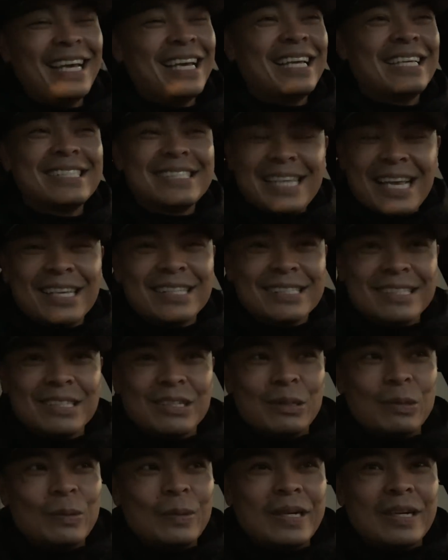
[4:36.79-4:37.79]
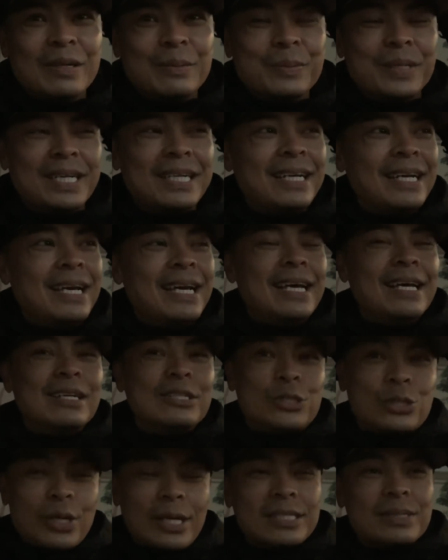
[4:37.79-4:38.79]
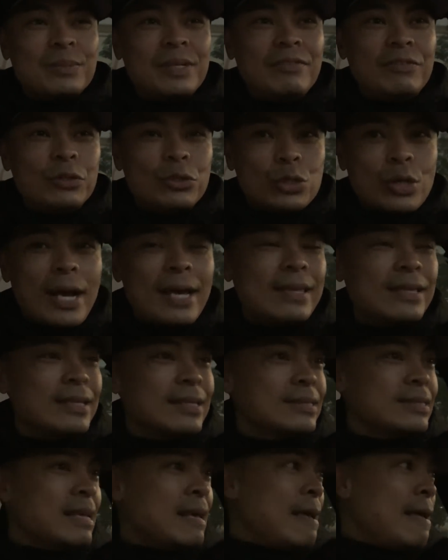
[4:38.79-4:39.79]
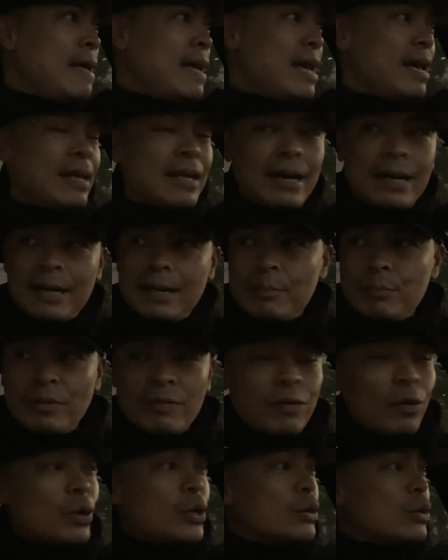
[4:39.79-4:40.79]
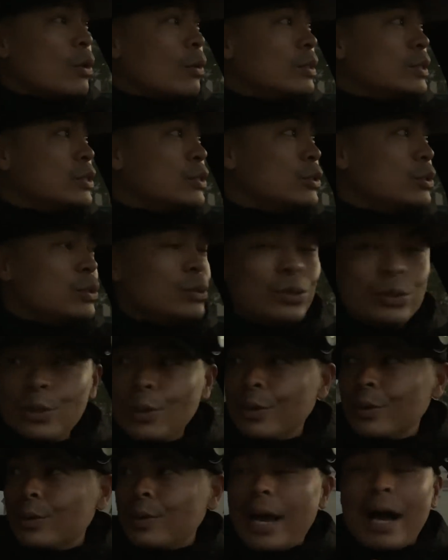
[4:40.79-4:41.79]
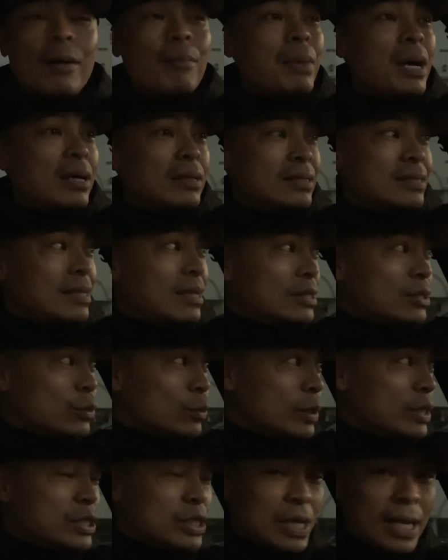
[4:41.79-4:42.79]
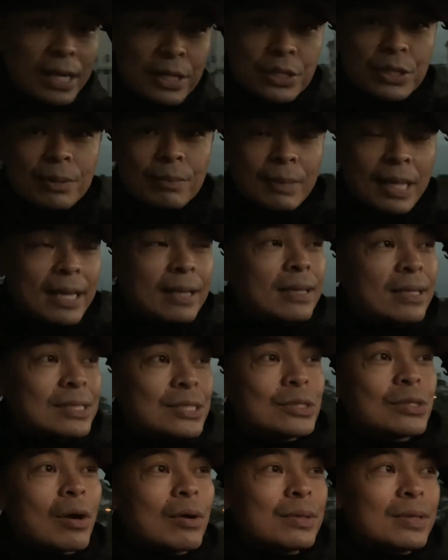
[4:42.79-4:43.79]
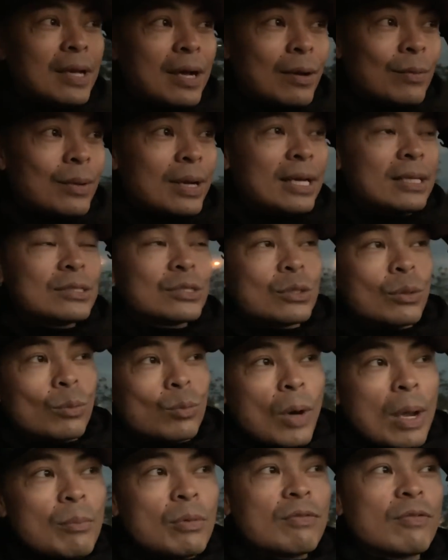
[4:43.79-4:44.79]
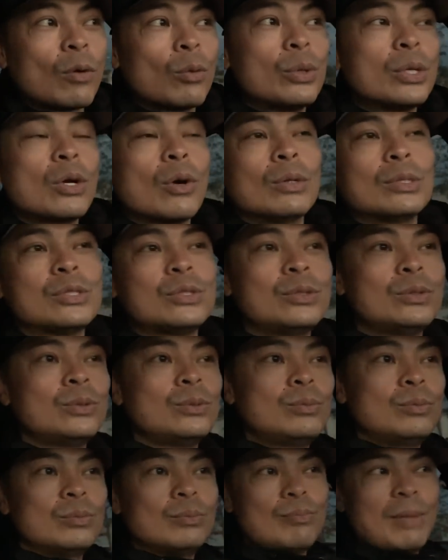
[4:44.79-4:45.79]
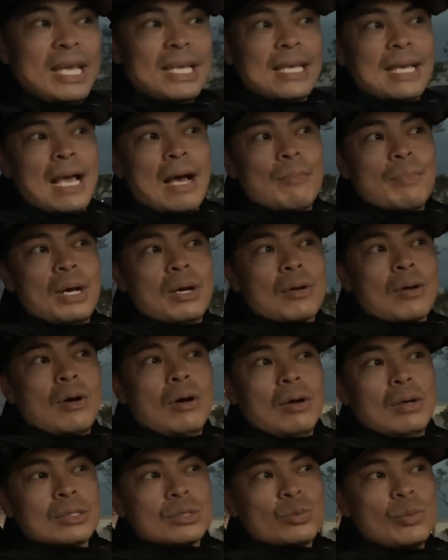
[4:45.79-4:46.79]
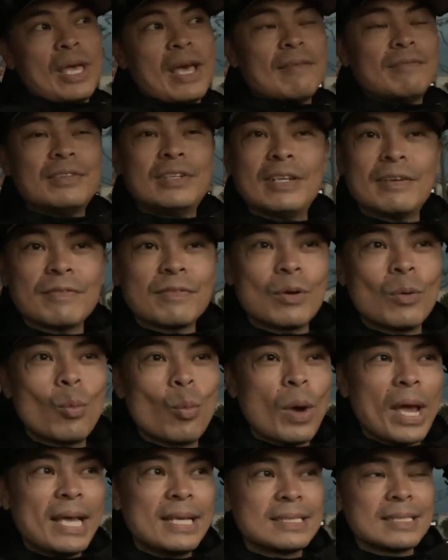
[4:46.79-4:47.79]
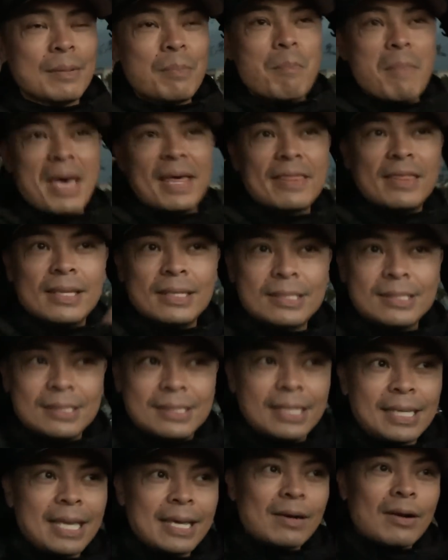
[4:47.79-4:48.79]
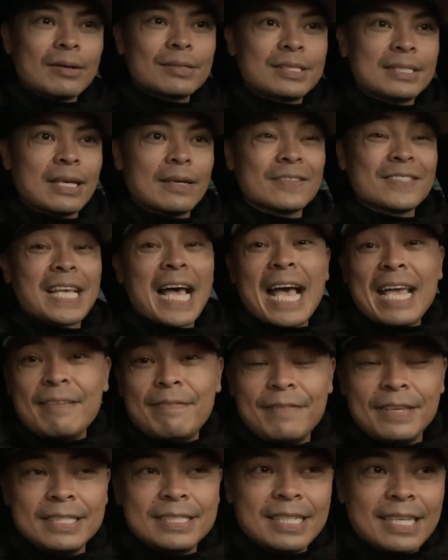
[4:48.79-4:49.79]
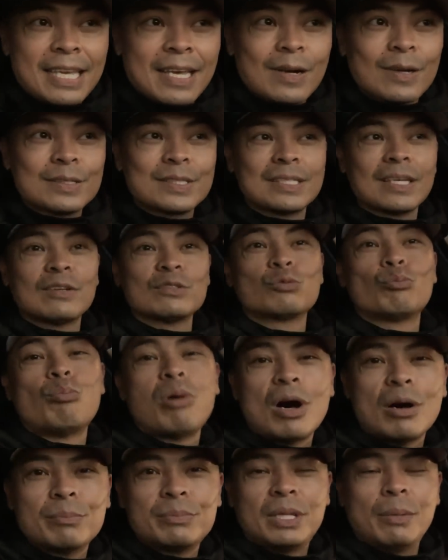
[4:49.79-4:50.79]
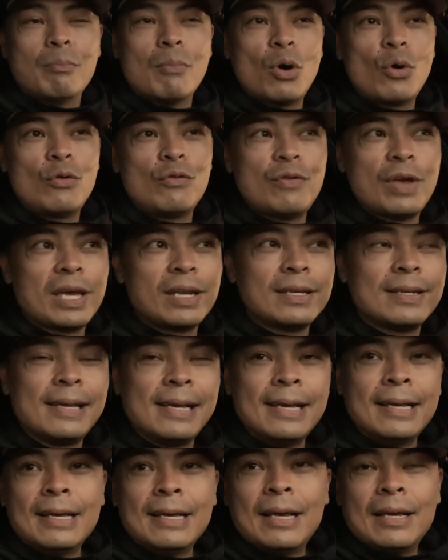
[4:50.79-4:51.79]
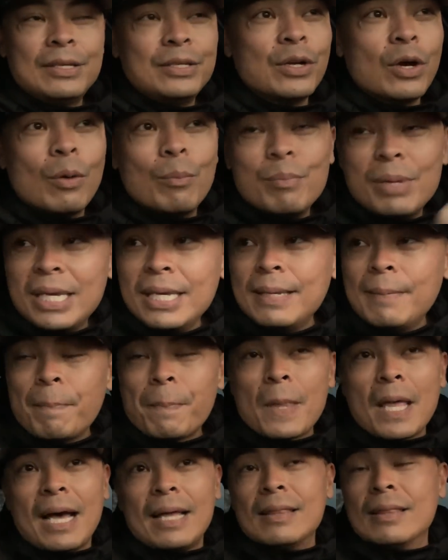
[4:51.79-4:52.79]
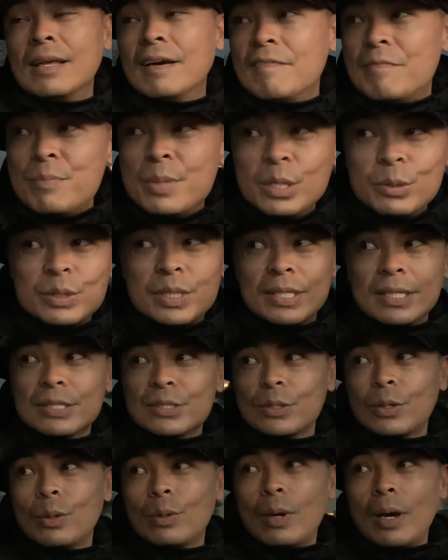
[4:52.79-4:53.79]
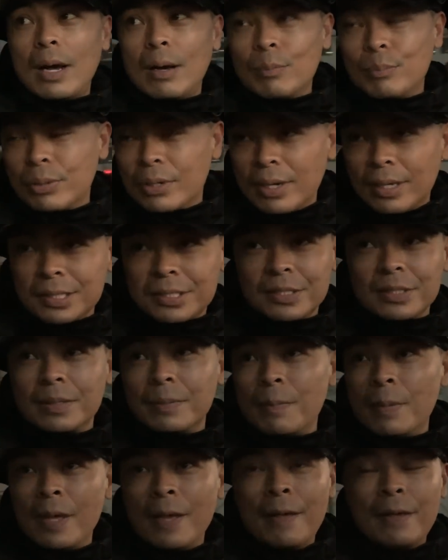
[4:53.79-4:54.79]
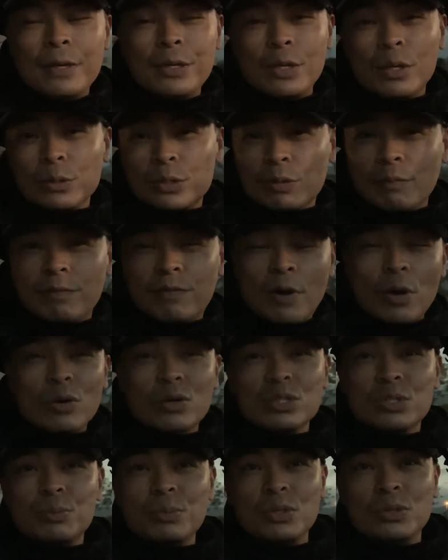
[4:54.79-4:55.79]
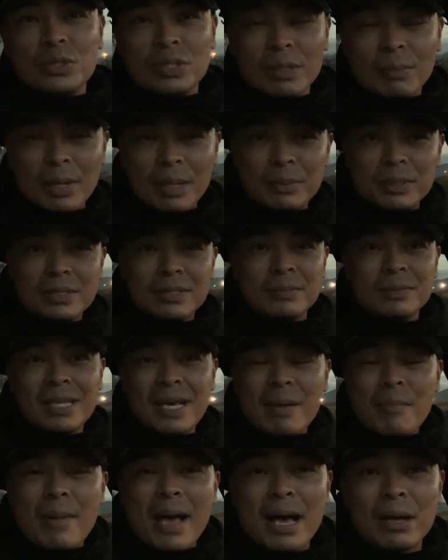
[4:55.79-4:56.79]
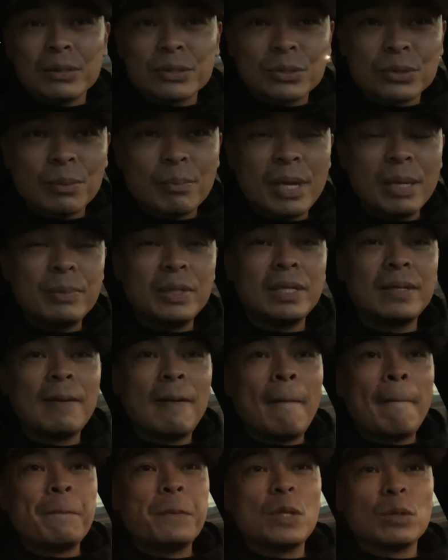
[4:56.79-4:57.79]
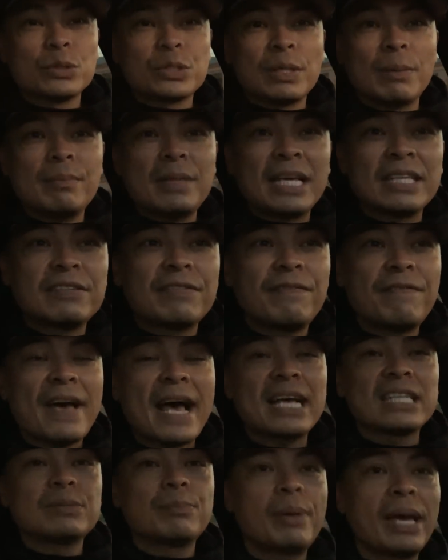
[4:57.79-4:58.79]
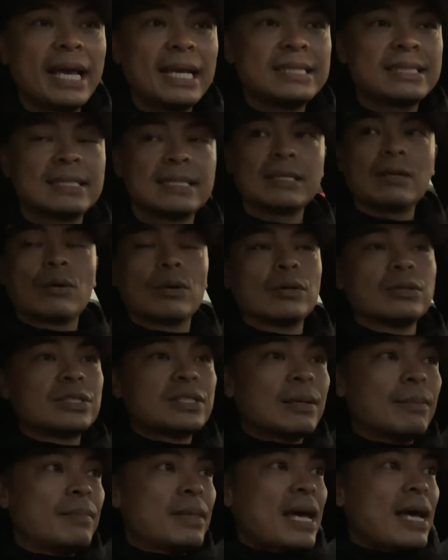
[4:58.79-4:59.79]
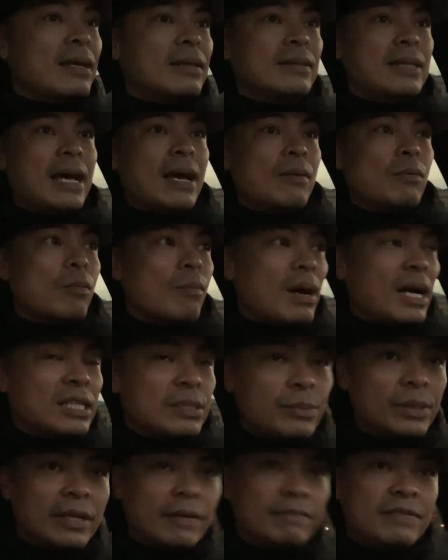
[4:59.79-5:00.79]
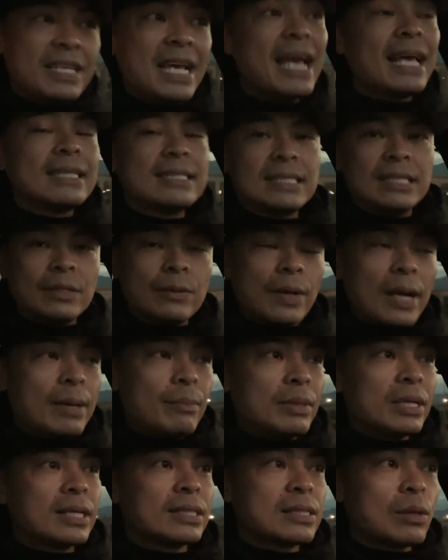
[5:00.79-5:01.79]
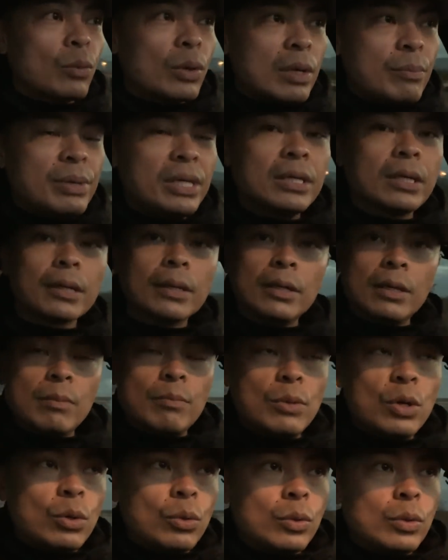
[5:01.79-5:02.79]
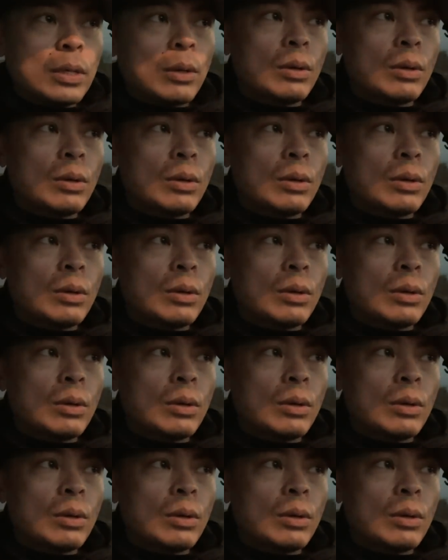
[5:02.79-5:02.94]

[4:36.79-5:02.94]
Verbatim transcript: It sounds a little weird, but trust me, if you try this, before you go into your outbound sales origination. Like, let's start there, right? So right before we go into making outbound calls, we have different ways and methods to get ourselves hypey, to get ourselves pumped and motivated. You know, me, I love music, so I'll put on some, you know, some focus music, maybe some deadmau5, or maybe, you know, something that's fast-paced or something that reminds me of dancing, right? Because I want to be in a good mood.